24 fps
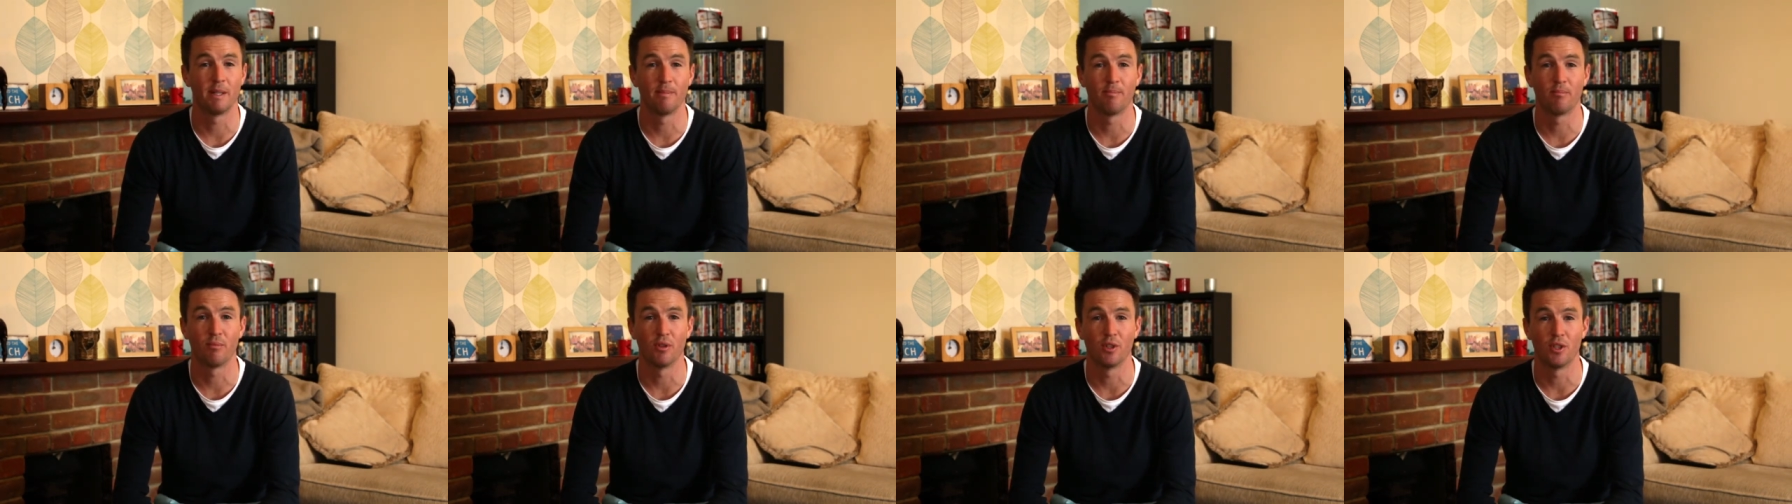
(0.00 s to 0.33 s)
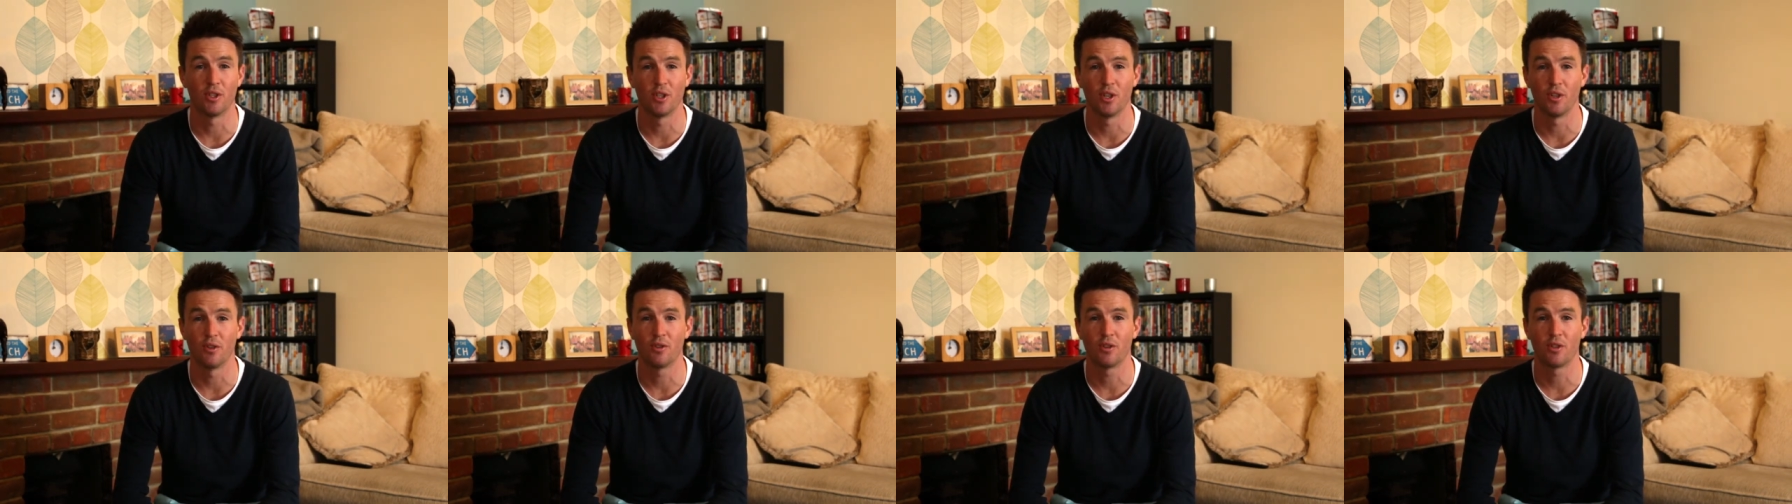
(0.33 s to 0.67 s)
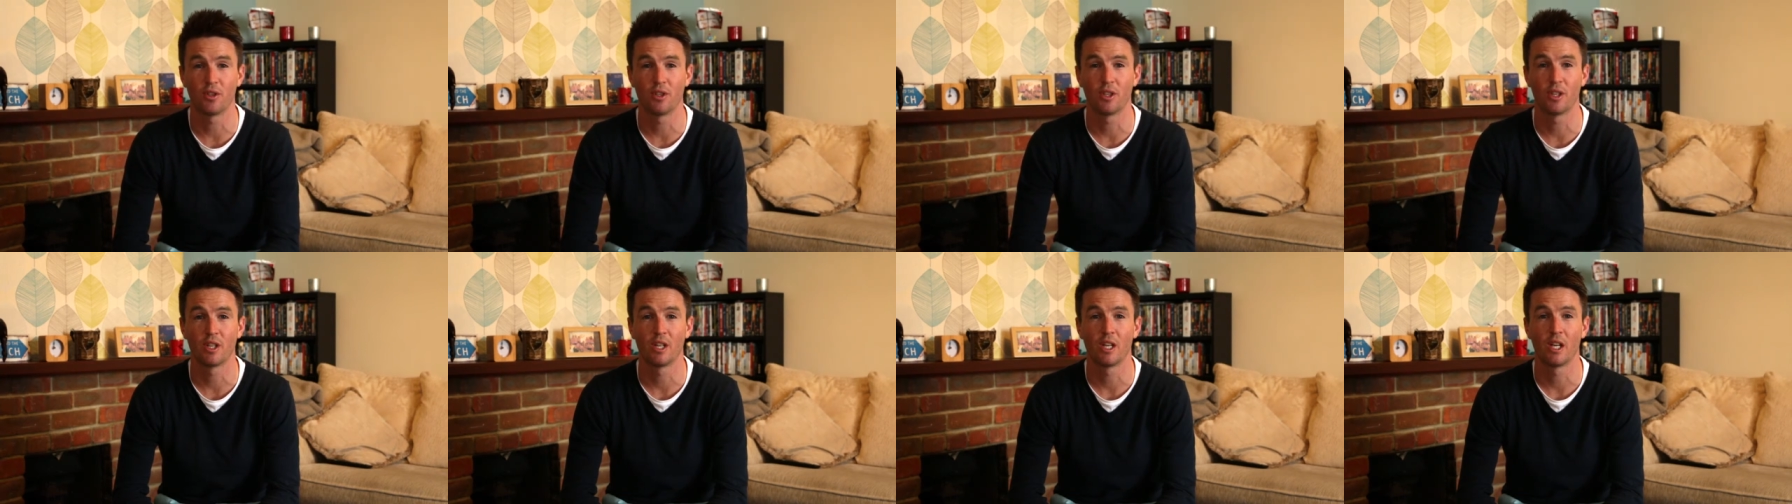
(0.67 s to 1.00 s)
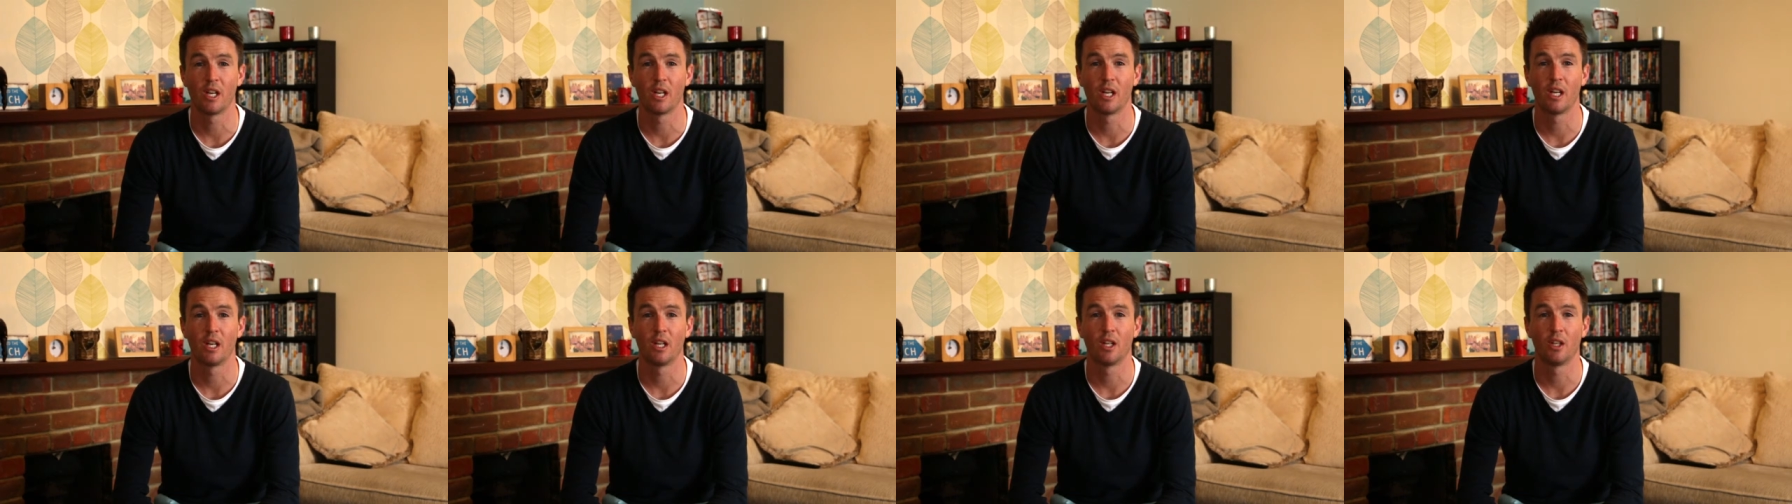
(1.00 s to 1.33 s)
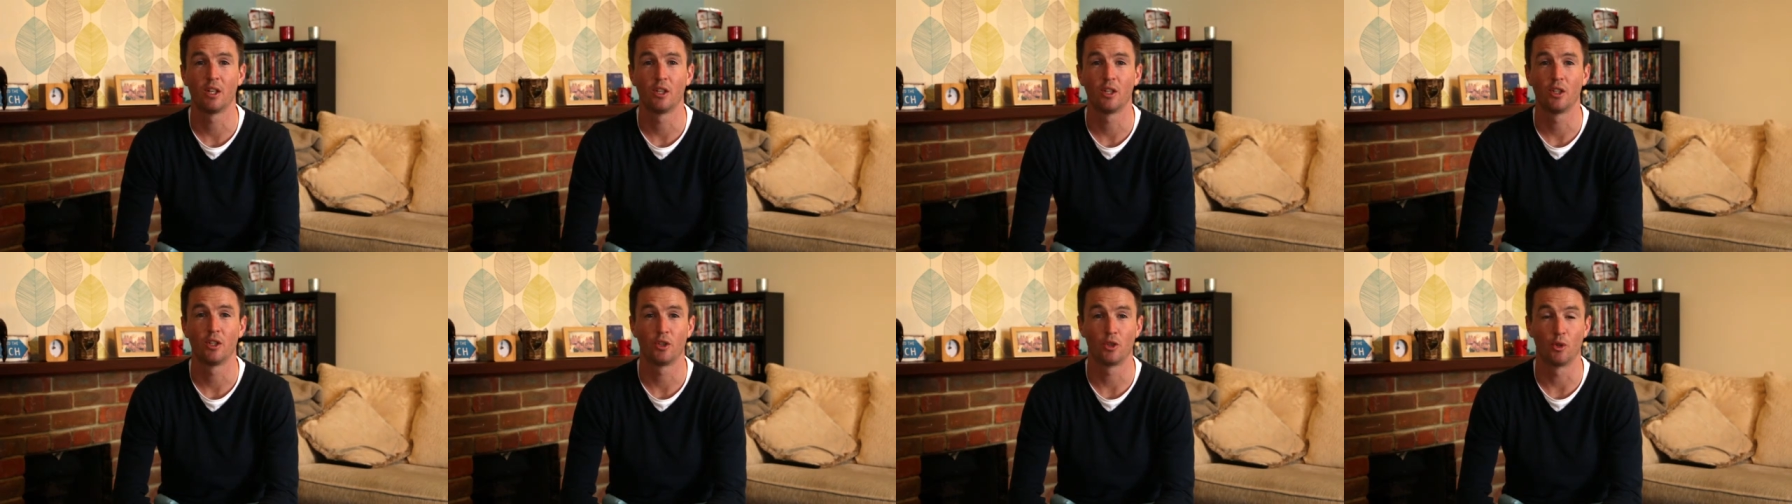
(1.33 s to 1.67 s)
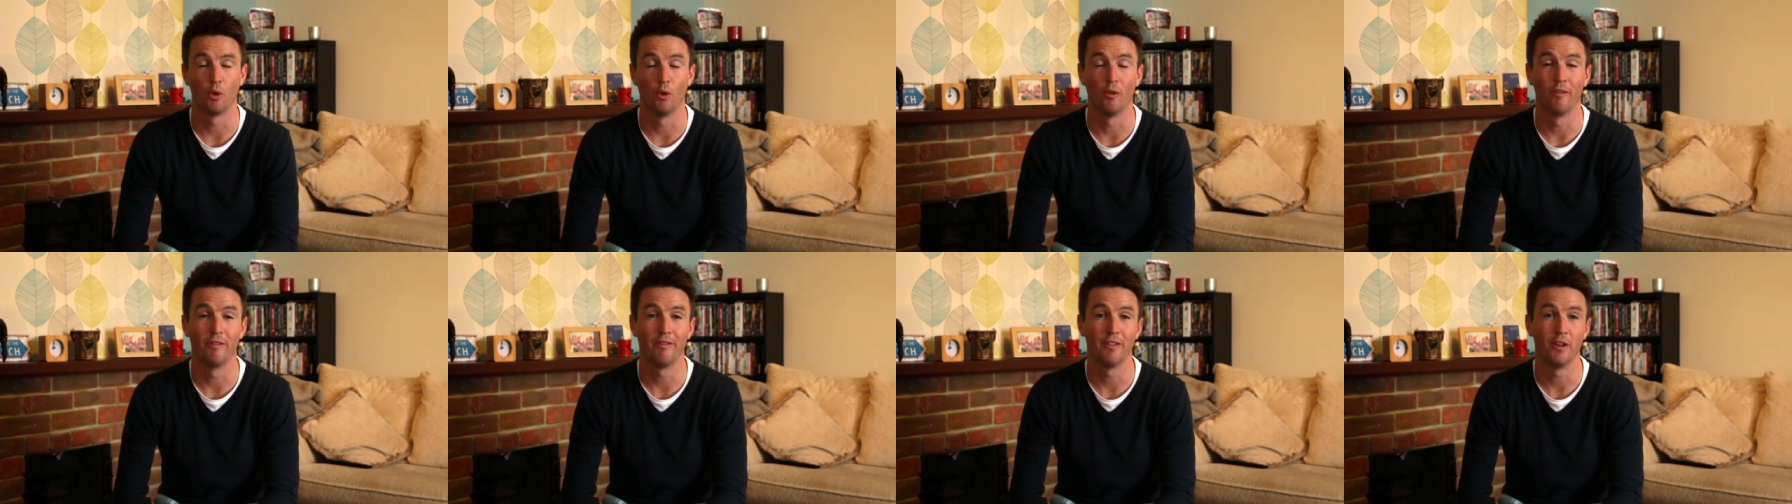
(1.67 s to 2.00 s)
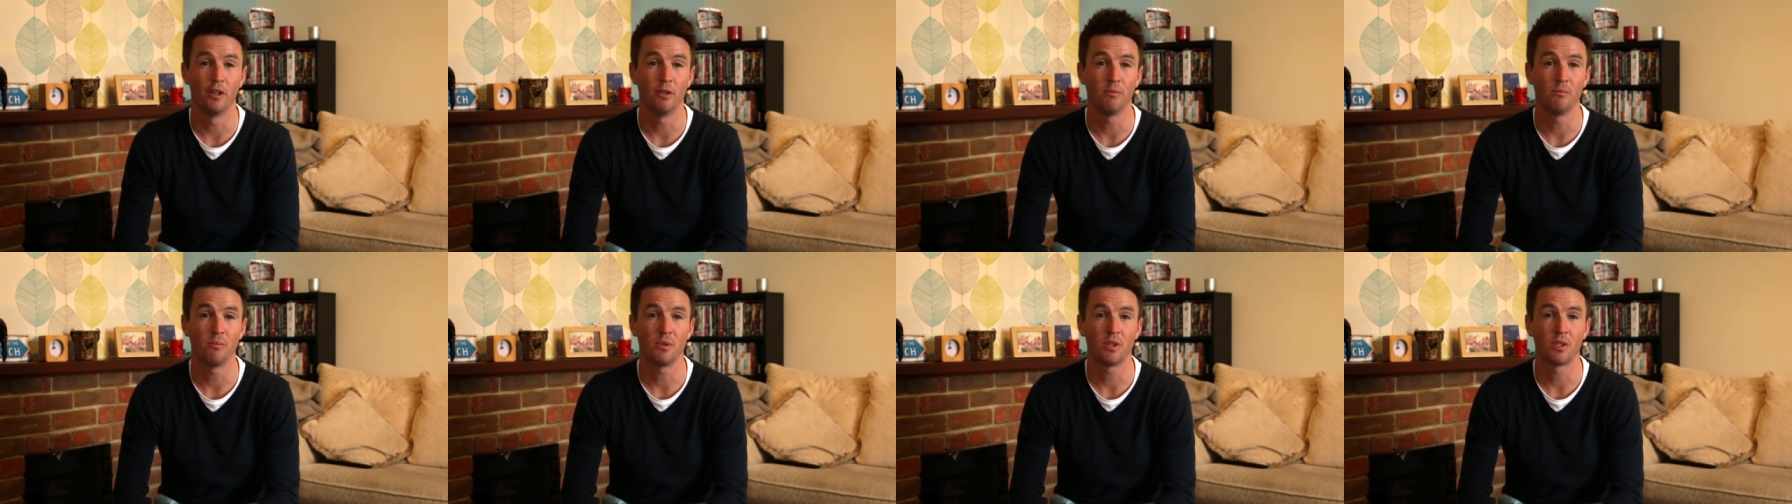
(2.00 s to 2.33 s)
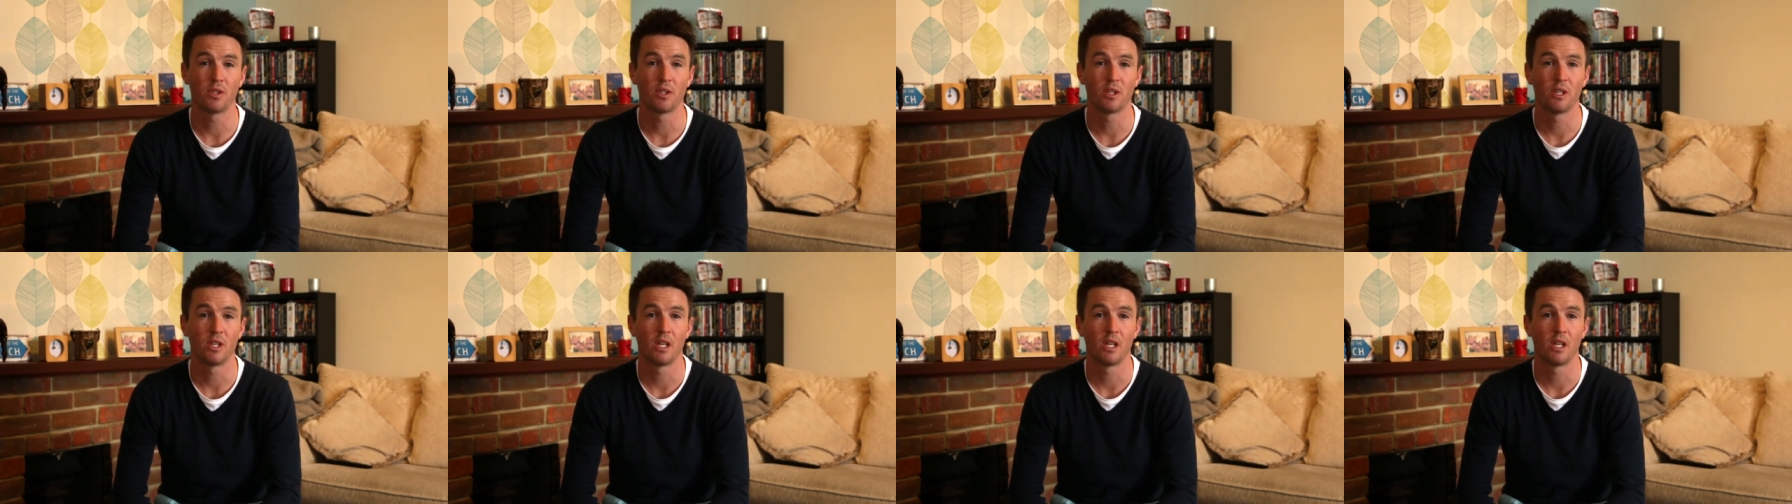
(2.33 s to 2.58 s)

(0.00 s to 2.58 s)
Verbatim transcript: produced short films.